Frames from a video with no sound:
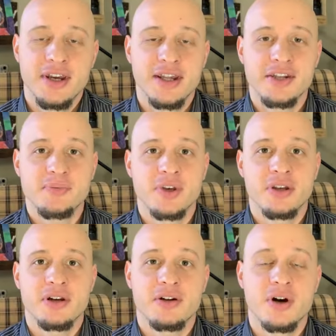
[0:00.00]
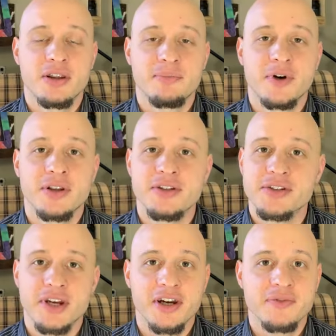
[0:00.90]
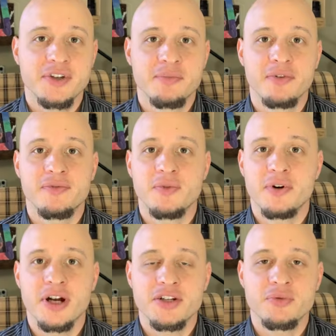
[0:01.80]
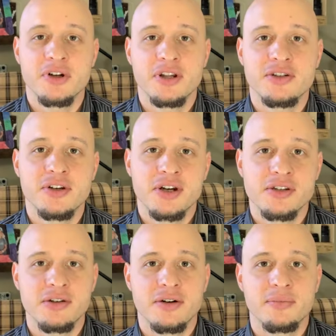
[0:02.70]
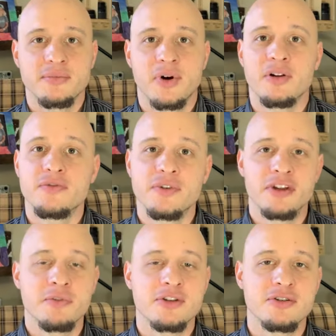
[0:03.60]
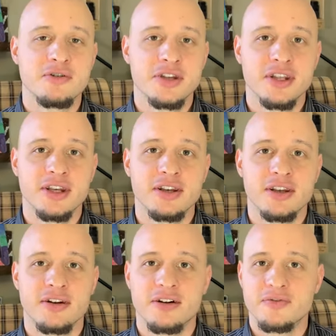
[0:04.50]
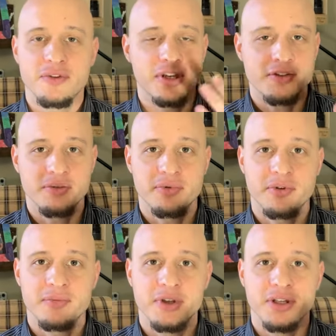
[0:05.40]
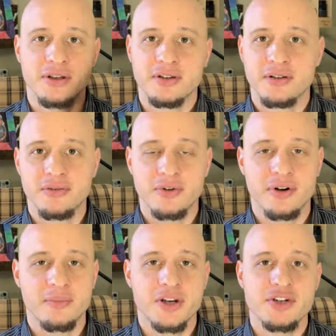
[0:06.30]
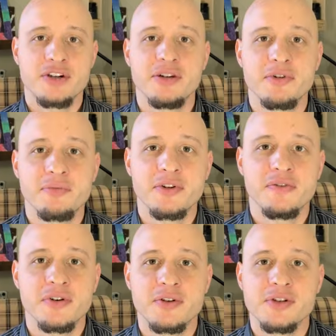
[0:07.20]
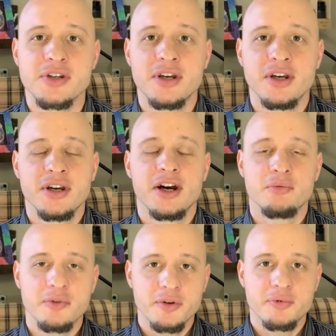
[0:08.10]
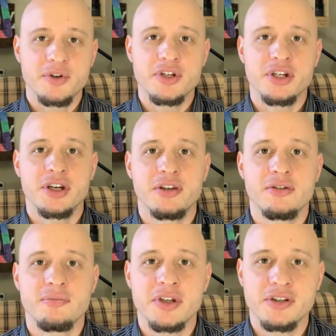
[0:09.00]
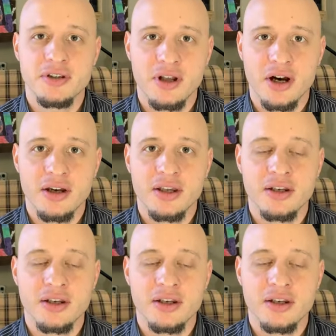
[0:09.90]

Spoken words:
And it's been quite the month, just like I've said before. And I just want to let you guys know, all of you that have been tuning in and all of you that support me throughout my journey with PreFocus, I really appreciate you. It means a lot.